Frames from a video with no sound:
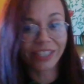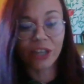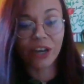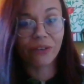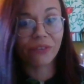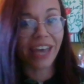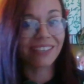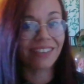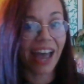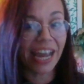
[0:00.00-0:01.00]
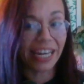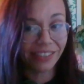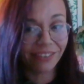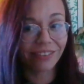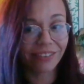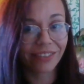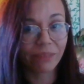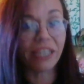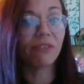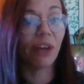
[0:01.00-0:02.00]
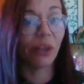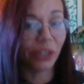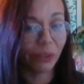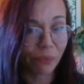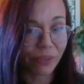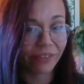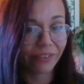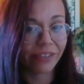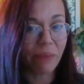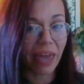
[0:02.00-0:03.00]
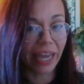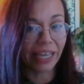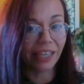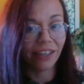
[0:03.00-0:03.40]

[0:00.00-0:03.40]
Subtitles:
So their silence speaks volumes to me.